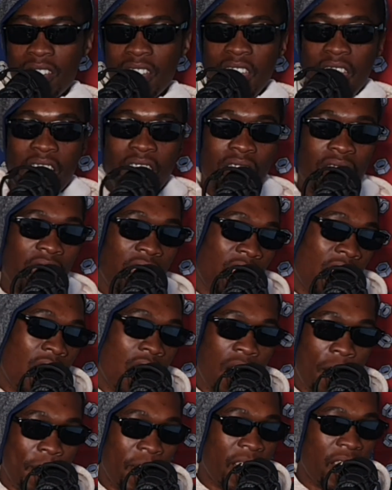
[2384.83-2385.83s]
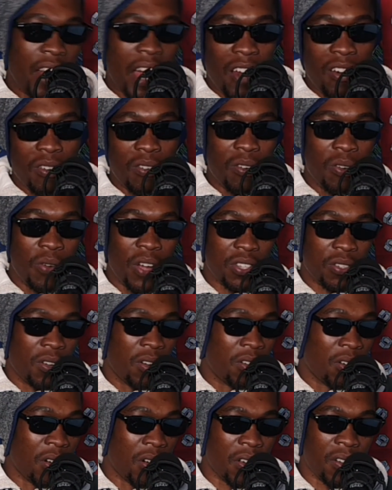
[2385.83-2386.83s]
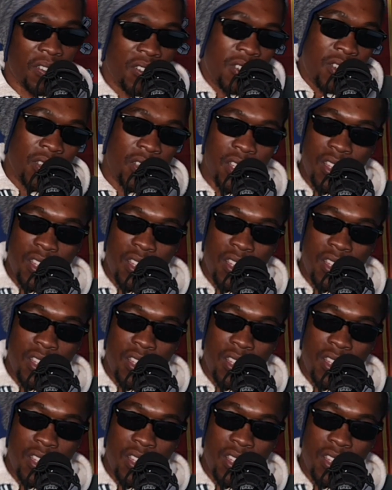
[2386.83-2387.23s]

They act like, oh man, I don't know what's going on.